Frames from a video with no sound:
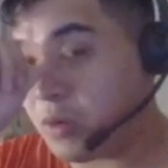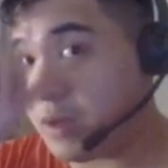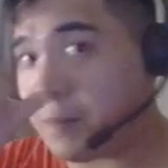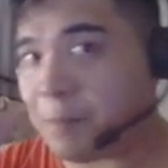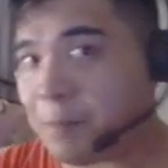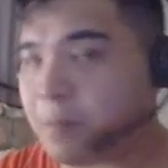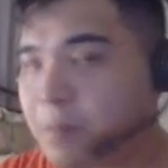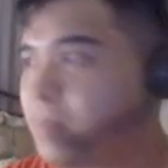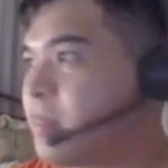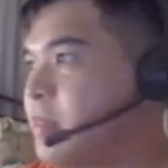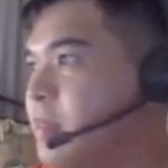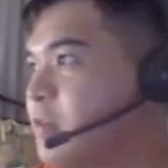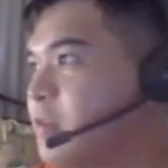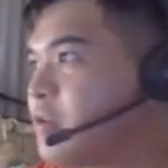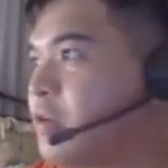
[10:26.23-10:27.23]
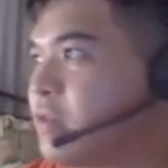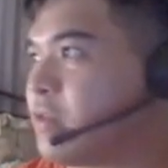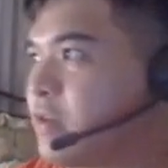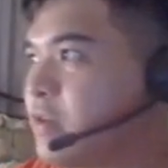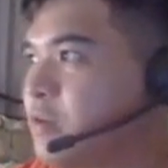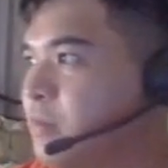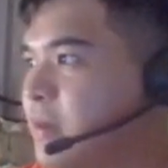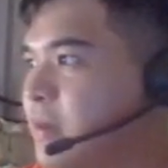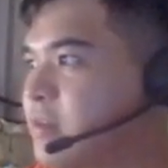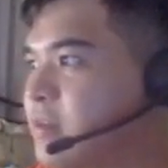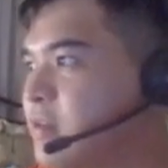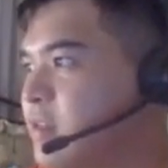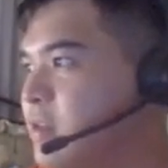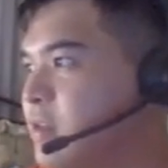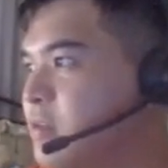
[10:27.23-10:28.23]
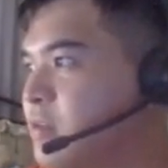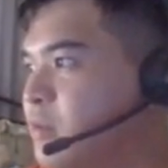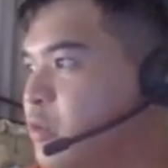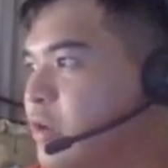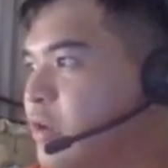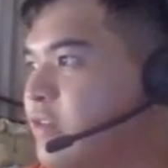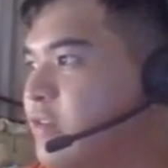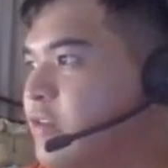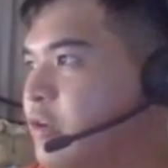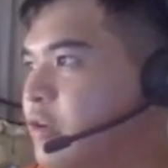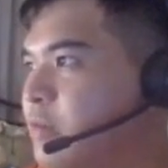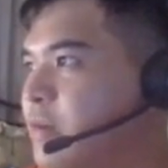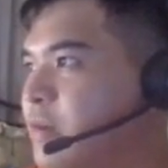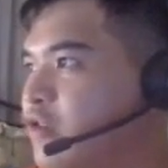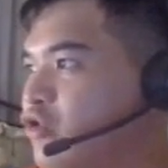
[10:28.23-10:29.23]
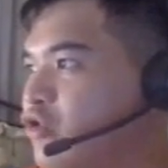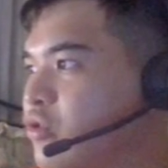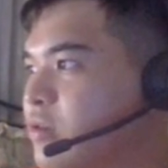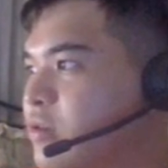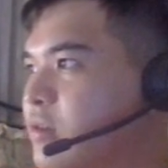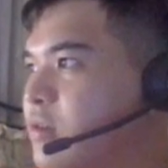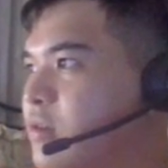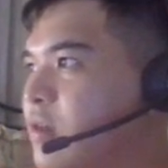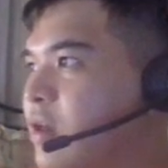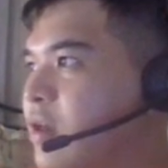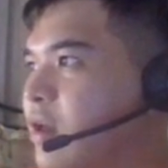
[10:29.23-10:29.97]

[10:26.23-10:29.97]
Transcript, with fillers: um, these are these are basically some more interior pictures.